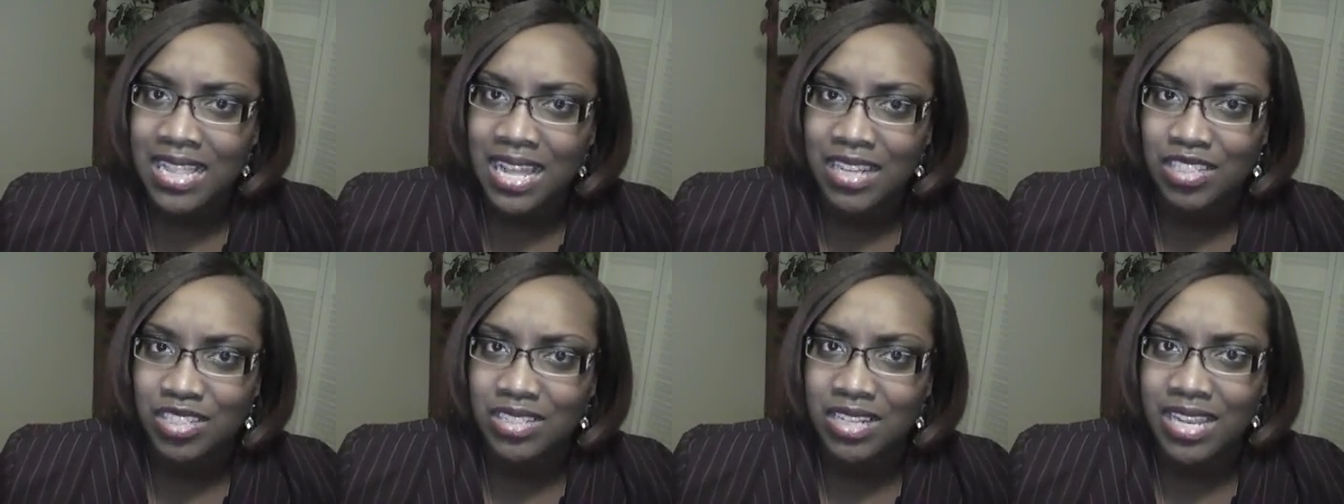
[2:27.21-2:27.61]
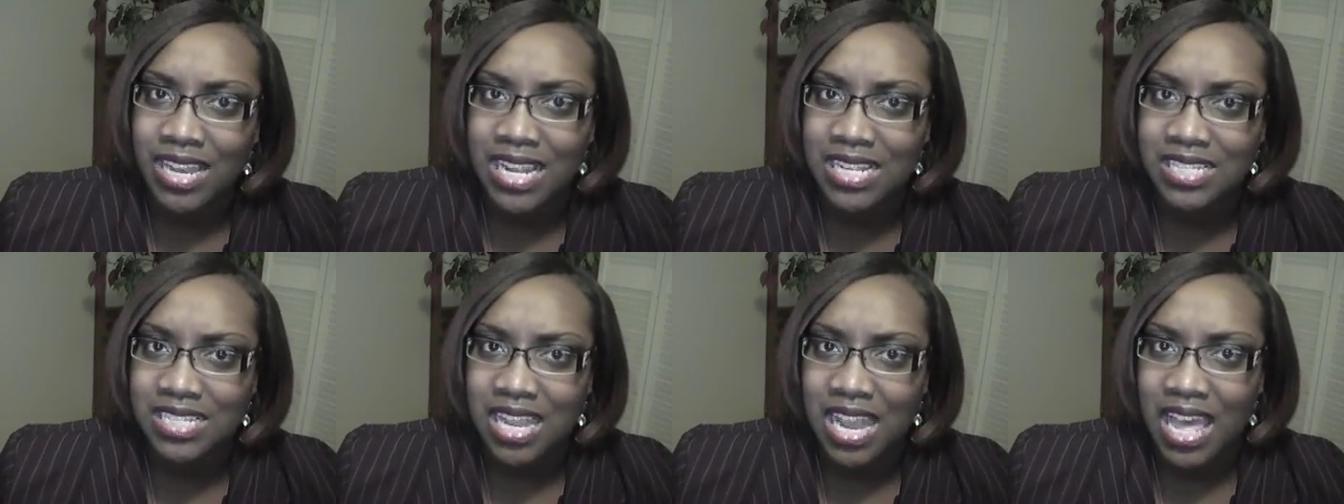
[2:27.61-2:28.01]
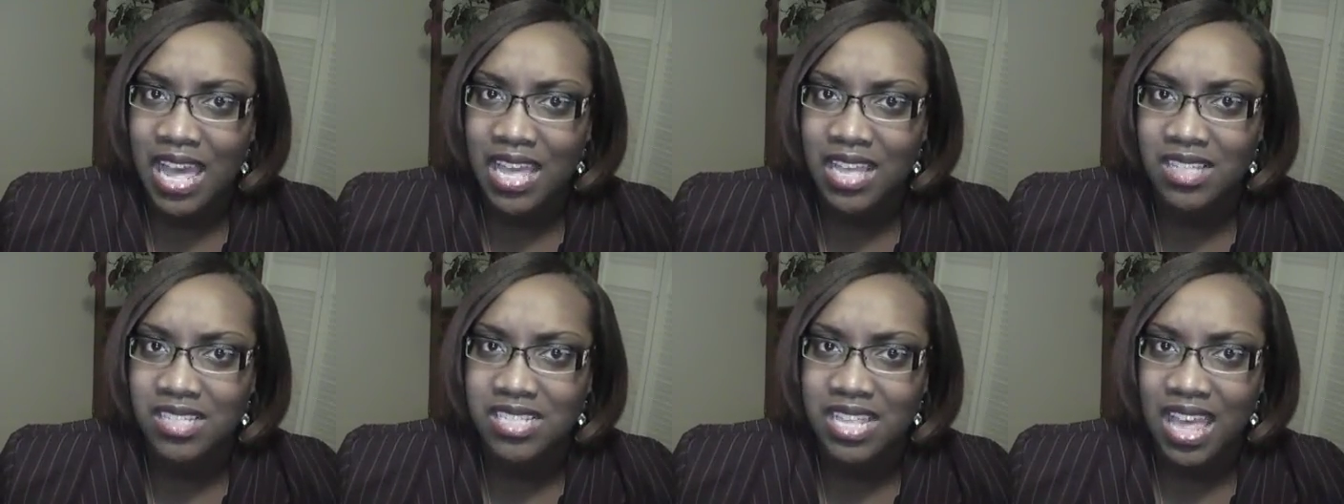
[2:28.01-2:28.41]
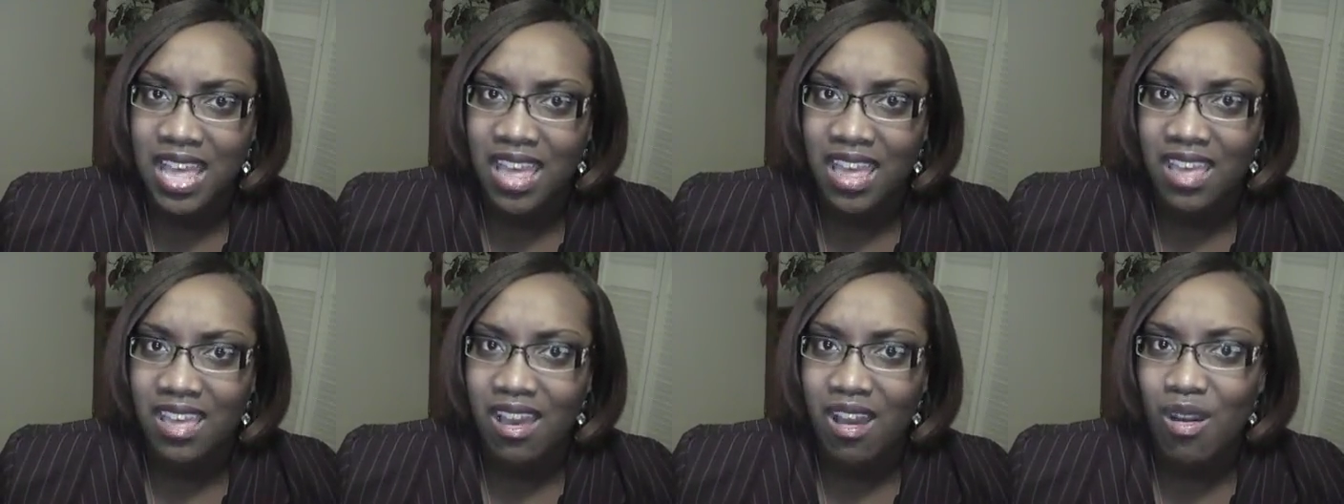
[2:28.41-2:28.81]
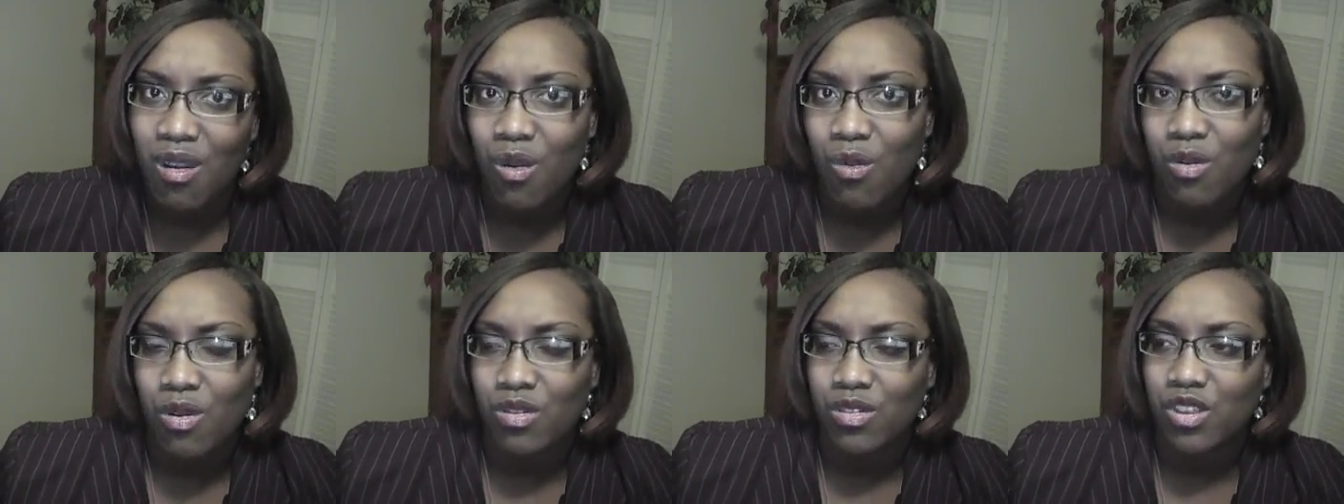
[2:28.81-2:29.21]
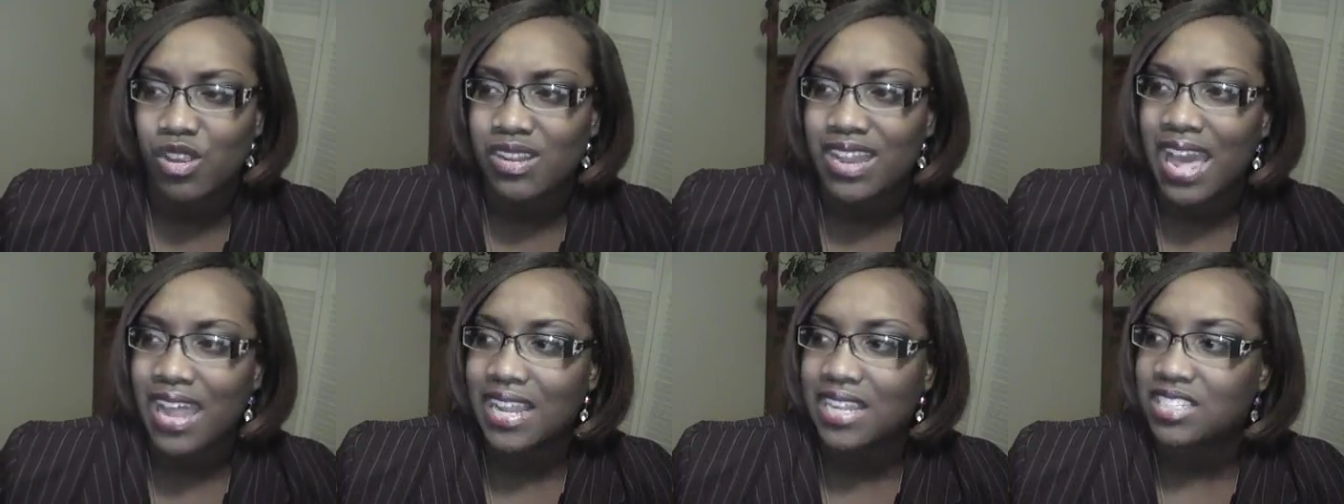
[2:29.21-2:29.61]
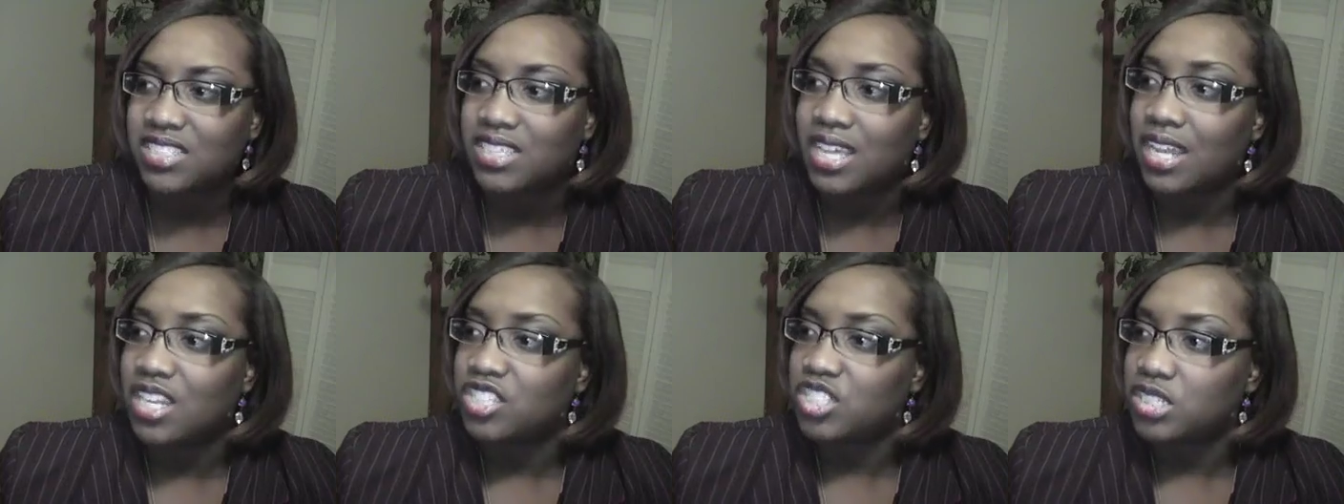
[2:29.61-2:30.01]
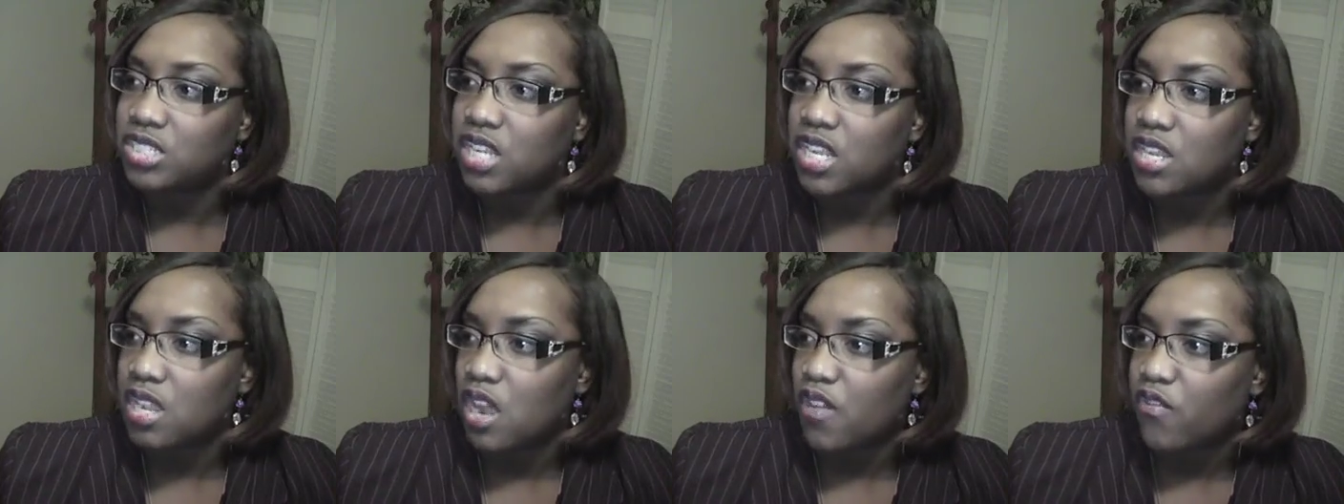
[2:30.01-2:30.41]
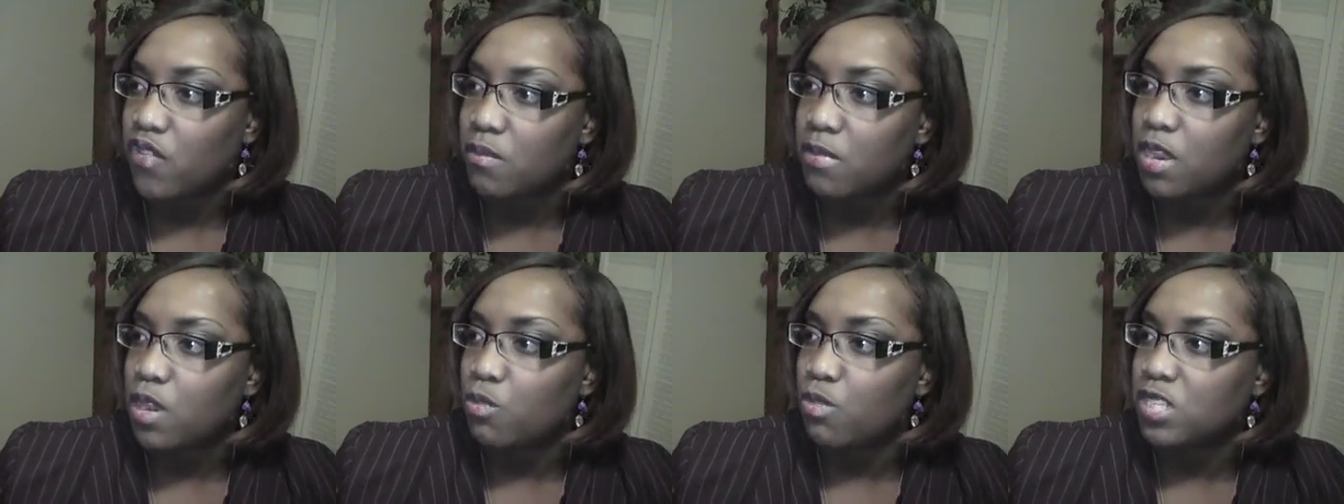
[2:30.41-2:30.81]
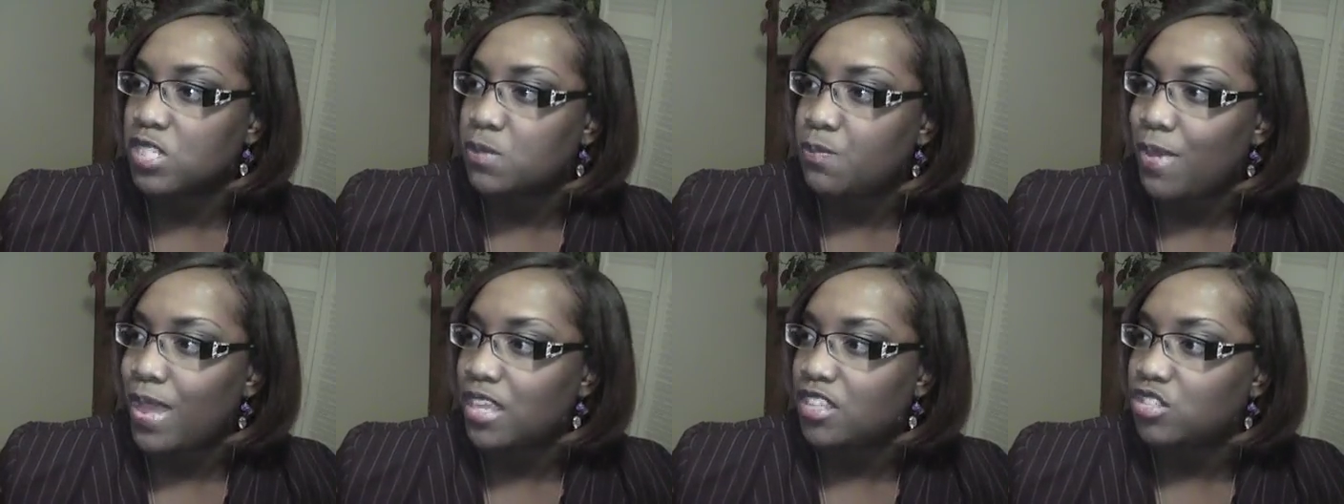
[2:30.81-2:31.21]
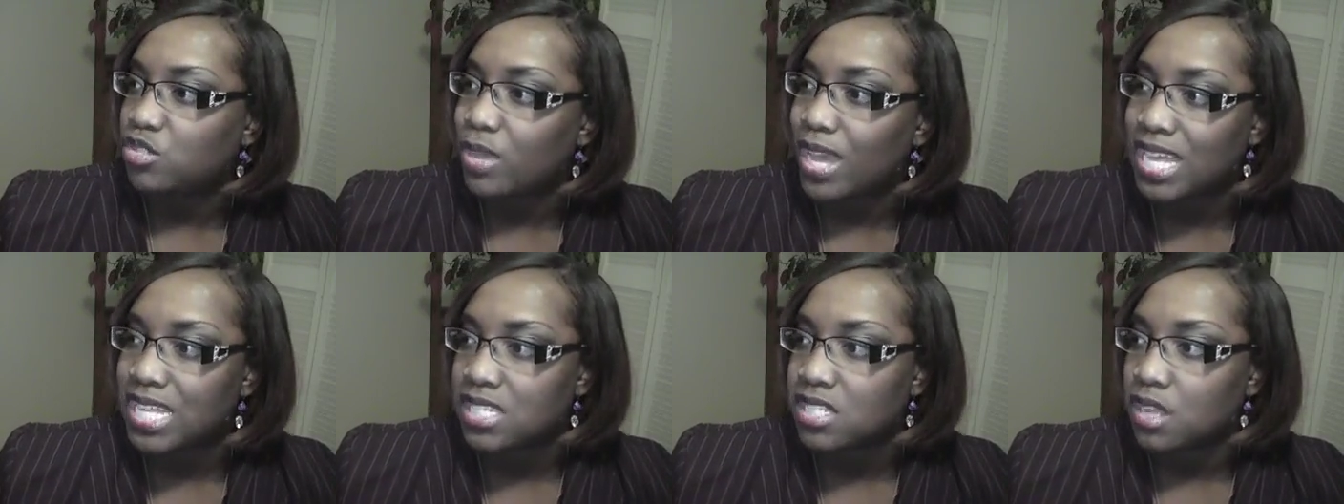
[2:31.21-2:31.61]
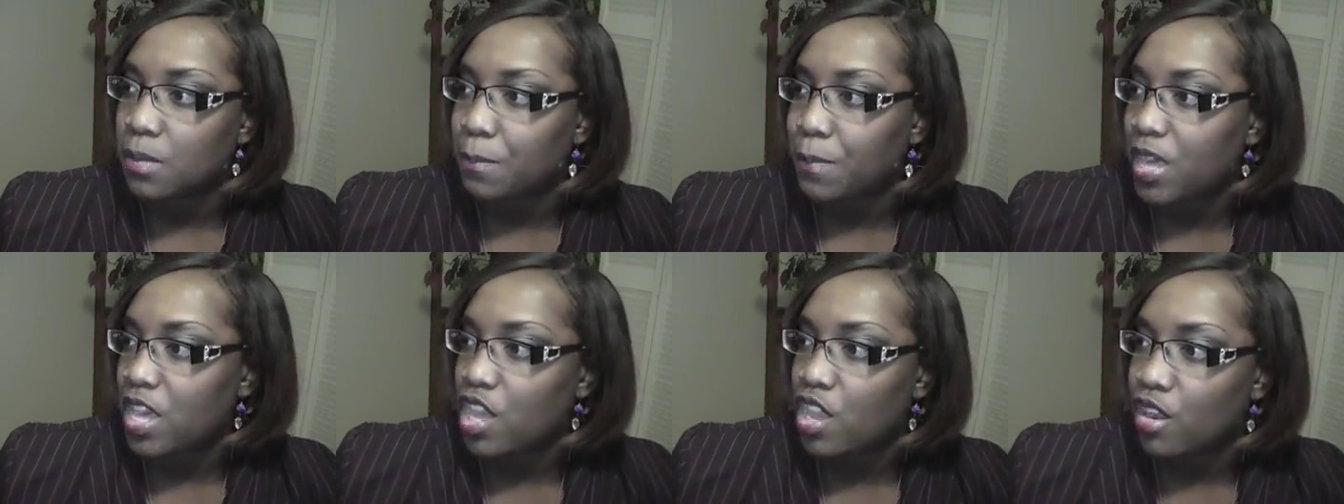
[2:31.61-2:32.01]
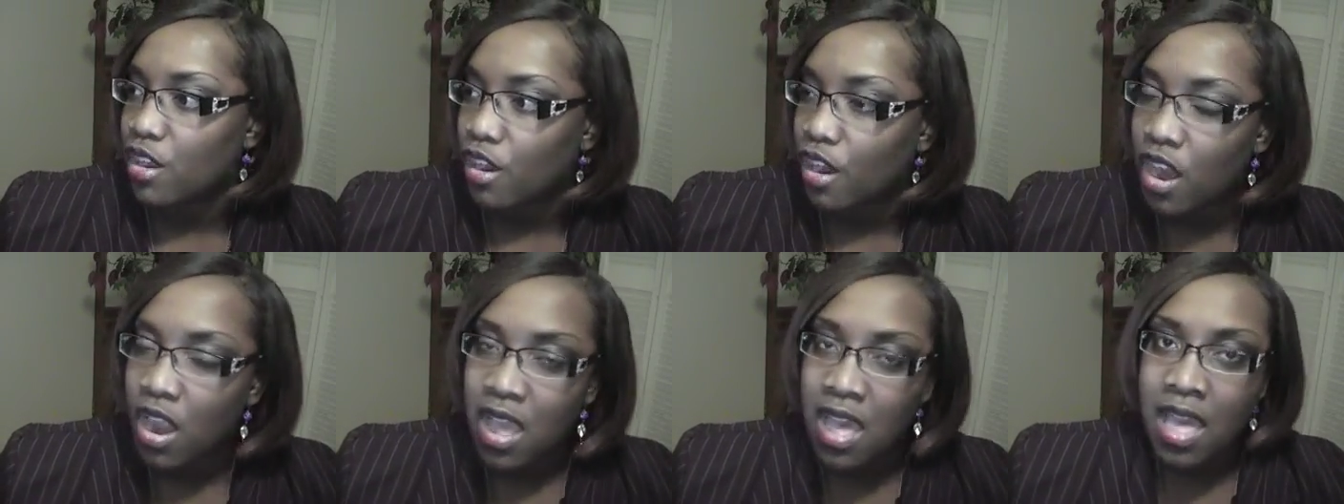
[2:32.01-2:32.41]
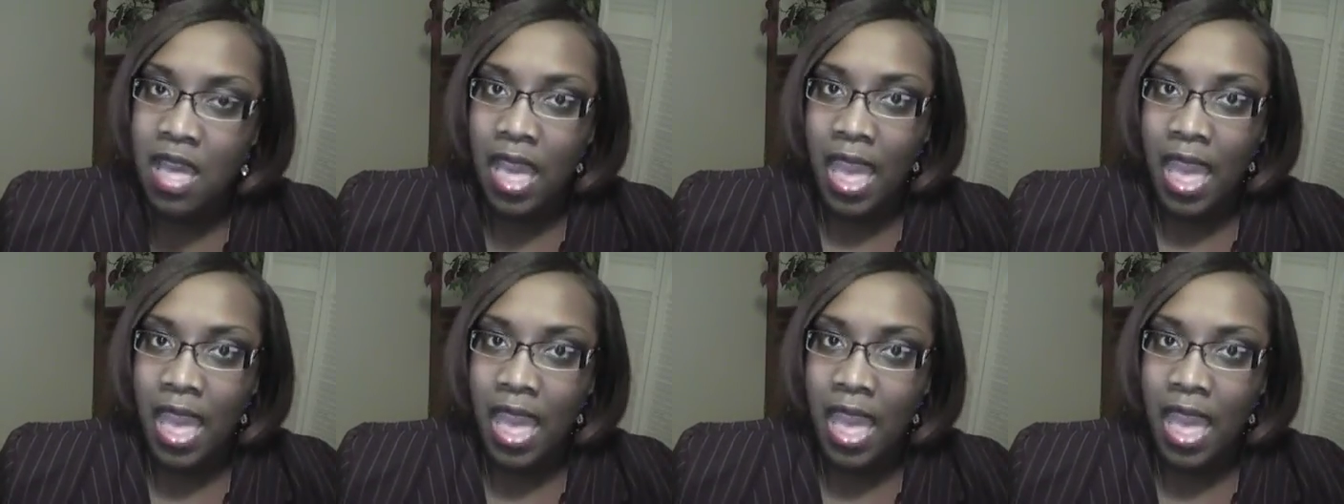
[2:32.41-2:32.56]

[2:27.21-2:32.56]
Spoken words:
That's like saying, oh, well, you're not intelligent enough for me to respect you as a peer